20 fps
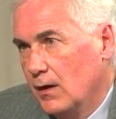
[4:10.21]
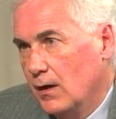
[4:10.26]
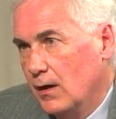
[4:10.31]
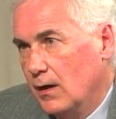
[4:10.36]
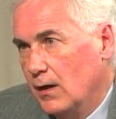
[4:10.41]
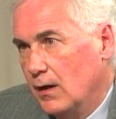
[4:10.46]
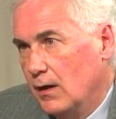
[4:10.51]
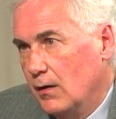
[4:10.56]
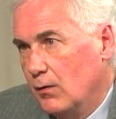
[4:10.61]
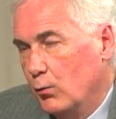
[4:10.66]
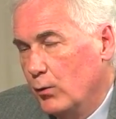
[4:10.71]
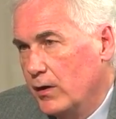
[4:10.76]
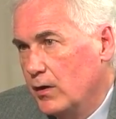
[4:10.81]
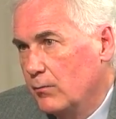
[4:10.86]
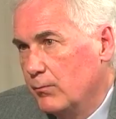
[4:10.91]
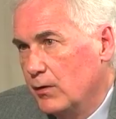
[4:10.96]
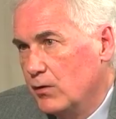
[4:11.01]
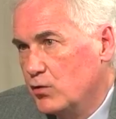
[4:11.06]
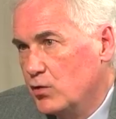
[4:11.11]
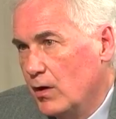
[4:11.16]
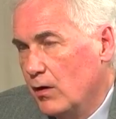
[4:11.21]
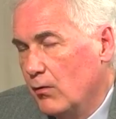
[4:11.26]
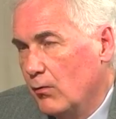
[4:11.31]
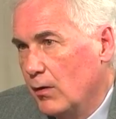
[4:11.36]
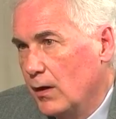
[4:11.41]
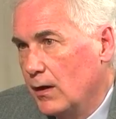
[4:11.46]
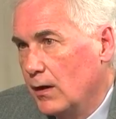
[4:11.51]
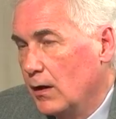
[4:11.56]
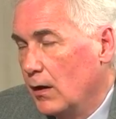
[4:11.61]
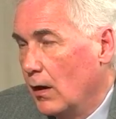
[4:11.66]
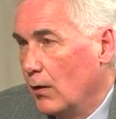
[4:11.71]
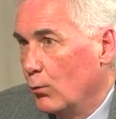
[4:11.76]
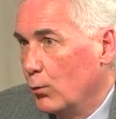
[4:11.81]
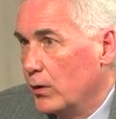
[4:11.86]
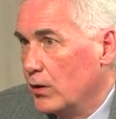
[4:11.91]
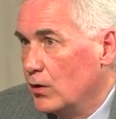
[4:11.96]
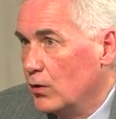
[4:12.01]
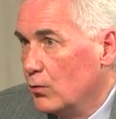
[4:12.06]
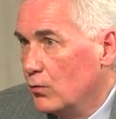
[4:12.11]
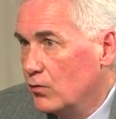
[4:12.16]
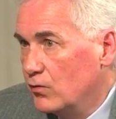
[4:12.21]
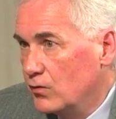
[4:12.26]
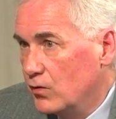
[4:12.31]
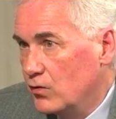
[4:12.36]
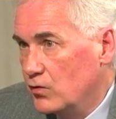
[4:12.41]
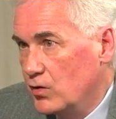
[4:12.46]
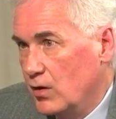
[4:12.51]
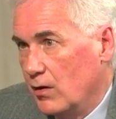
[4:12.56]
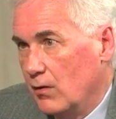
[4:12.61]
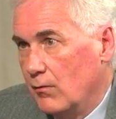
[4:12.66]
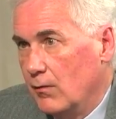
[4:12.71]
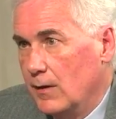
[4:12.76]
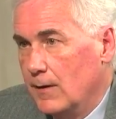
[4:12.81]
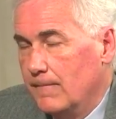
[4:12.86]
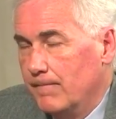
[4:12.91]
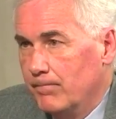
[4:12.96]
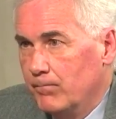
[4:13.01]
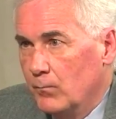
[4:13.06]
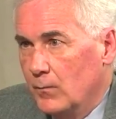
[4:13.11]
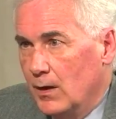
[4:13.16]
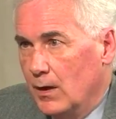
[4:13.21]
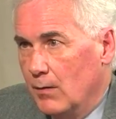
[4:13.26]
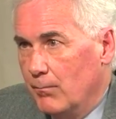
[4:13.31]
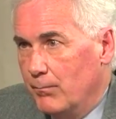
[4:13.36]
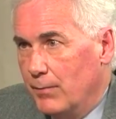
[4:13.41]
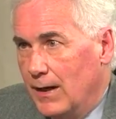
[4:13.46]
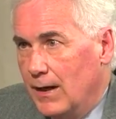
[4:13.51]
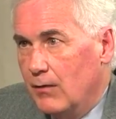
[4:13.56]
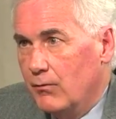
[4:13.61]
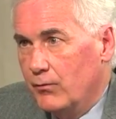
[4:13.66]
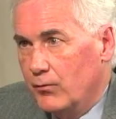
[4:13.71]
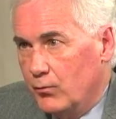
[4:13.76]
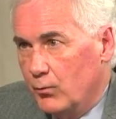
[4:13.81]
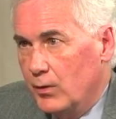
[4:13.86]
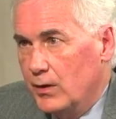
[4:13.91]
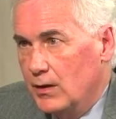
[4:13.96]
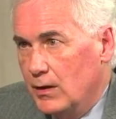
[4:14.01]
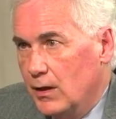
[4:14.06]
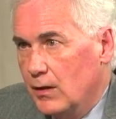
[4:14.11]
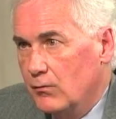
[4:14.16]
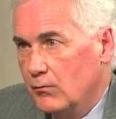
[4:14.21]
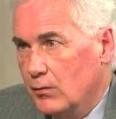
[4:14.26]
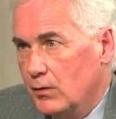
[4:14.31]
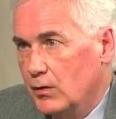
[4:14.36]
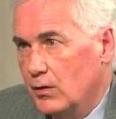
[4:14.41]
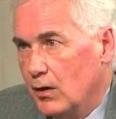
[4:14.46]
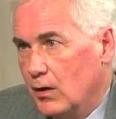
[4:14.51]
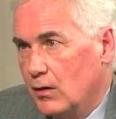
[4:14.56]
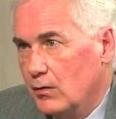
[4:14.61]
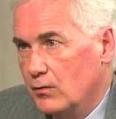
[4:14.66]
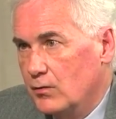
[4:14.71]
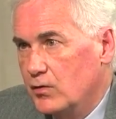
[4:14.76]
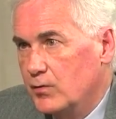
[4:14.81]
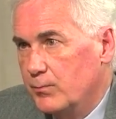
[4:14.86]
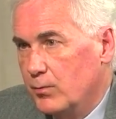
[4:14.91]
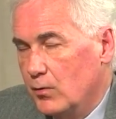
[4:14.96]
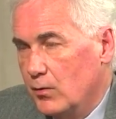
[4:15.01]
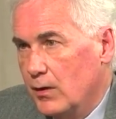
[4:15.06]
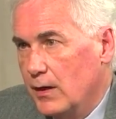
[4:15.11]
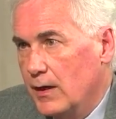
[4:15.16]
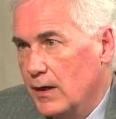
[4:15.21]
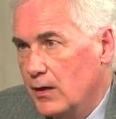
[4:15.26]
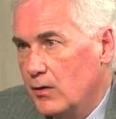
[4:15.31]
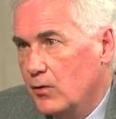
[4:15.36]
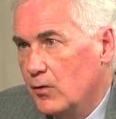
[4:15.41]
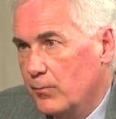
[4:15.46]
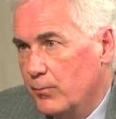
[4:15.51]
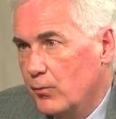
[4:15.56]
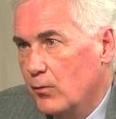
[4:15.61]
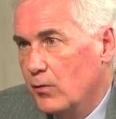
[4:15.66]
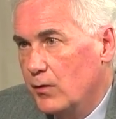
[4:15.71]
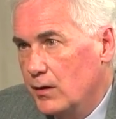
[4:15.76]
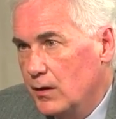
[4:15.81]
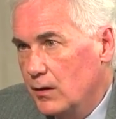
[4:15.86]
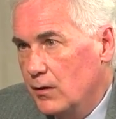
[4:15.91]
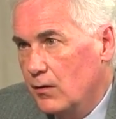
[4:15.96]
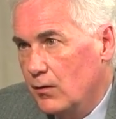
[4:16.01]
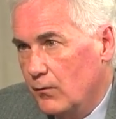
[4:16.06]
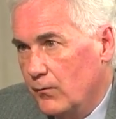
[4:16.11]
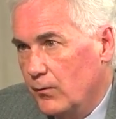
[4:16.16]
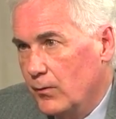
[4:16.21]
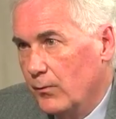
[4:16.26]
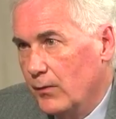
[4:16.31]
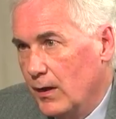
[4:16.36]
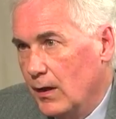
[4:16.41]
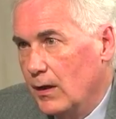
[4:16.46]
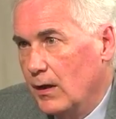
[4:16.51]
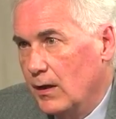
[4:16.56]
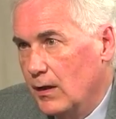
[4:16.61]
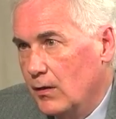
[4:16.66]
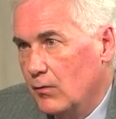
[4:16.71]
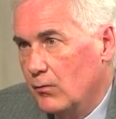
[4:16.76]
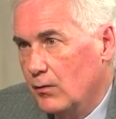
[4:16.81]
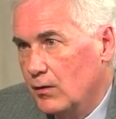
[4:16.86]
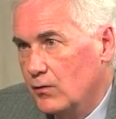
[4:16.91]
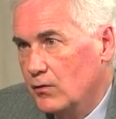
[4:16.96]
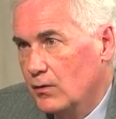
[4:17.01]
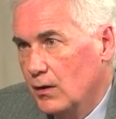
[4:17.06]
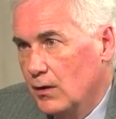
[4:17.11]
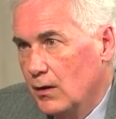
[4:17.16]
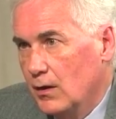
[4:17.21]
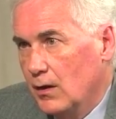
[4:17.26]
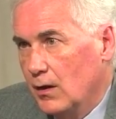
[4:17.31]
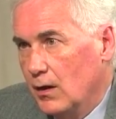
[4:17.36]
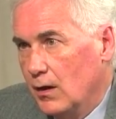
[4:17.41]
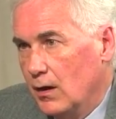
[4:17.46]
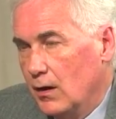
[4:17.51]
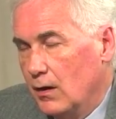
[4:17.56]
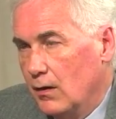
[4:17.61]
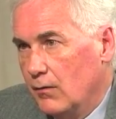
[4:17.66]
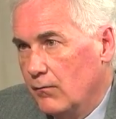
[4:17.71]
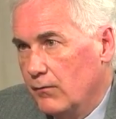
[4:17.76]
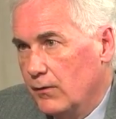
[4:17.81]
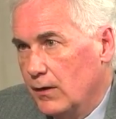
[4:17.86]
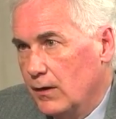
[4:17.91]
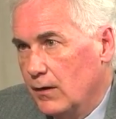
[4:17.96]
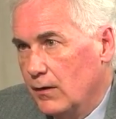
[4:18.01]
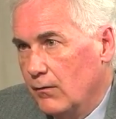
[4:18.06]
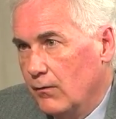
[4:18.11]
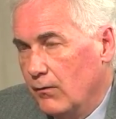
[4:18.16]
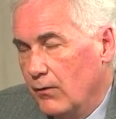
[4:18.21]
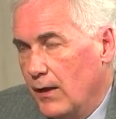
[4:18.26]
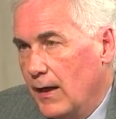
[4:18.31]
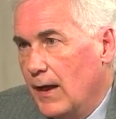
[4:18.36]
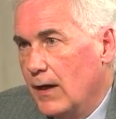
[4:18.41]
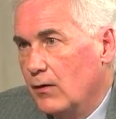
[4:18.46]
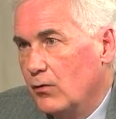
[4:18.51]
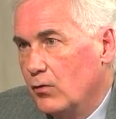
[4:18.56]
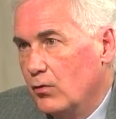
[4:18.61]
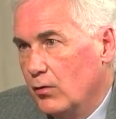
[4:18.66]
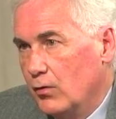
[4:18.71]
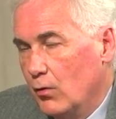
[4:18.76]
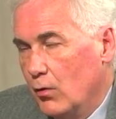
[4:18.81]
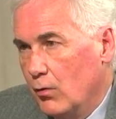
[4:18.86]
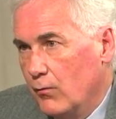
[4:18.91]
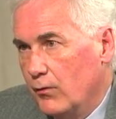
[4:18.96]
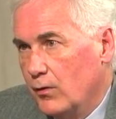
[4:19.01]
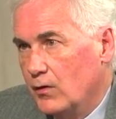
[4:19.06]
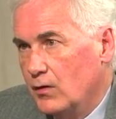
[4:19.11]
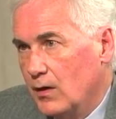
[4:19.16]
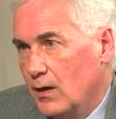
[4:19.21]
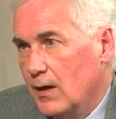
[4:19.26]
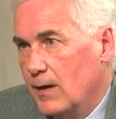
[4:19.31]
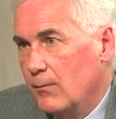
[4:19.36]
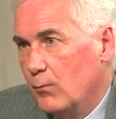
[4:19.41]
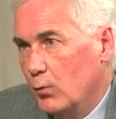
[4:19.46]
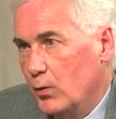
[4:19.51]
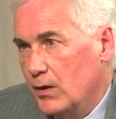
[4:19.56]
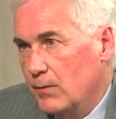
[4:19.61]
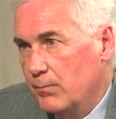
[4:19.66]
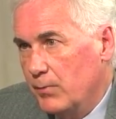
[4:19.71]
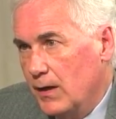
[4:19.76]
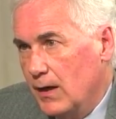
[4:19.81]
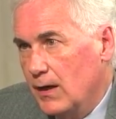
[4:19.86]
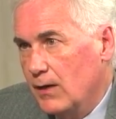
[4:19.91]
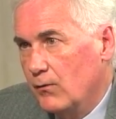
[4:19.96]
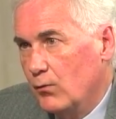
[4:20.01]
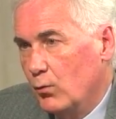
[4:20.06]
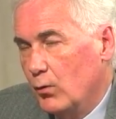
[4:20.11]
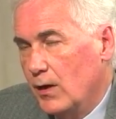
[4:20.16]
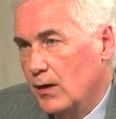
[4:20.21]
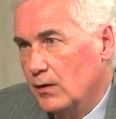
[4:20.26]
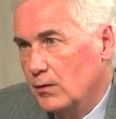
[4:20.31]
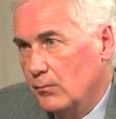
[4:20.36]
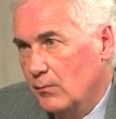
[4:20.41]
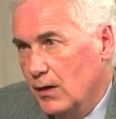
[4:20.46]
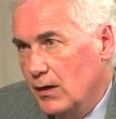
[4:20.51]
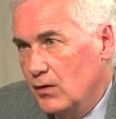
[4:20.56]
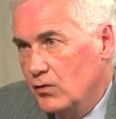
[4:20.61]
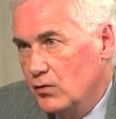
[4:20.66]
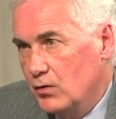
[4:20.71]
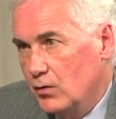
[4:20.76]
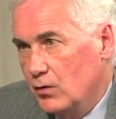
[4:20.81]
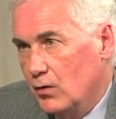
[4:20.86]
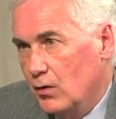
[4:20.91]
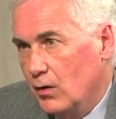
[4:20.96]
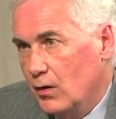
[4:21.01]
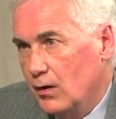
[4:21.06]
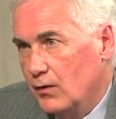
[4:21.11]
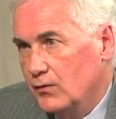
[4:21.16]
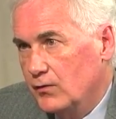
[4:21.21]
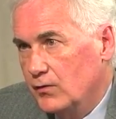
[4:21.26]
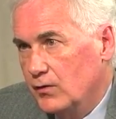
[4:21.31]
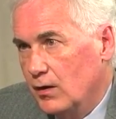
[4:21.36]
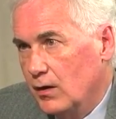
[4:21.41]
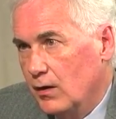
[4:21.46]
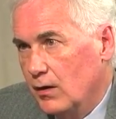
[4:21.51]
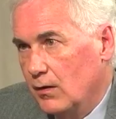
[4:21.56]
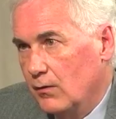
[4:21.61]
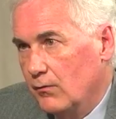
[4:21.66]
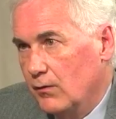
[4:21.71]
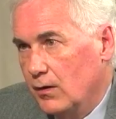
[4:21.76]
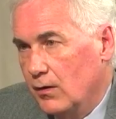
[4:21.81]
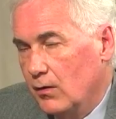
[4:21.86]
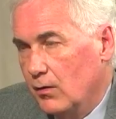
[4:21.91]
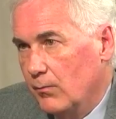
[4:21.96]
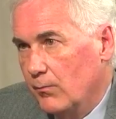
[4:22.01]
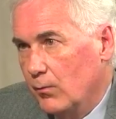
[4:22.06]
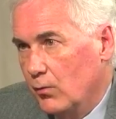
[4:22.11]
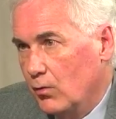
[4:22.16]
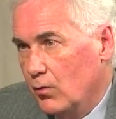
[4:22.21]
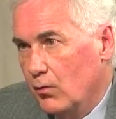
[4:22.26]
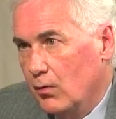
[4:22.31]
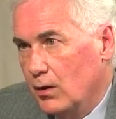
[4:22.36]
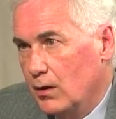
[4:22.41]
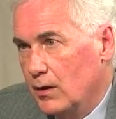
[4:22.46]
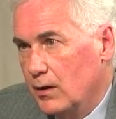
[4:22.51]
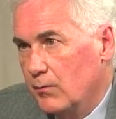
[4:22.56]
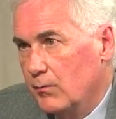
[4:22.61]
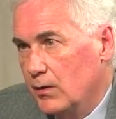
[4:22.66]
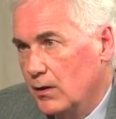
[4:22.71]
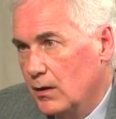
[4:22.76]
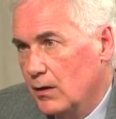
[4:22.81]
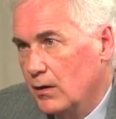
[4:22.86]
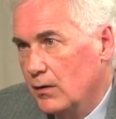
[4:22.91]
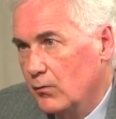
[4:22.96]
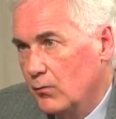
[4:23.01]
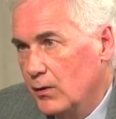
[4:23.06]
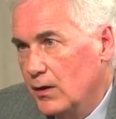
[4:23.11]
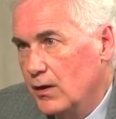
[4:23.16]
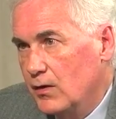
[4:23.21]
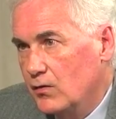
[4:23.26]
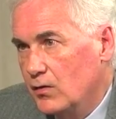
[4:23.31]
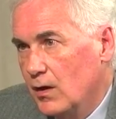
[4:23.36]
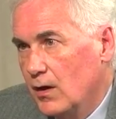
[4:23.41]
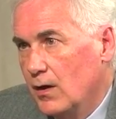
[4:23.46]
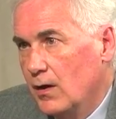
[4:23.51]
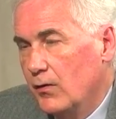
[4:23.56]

uh, we could be generating, and we used to generate, about $300 per acre per year from that acreage uh, uh, that could over time repay the reclamation costs uh, that are currently beyond reach.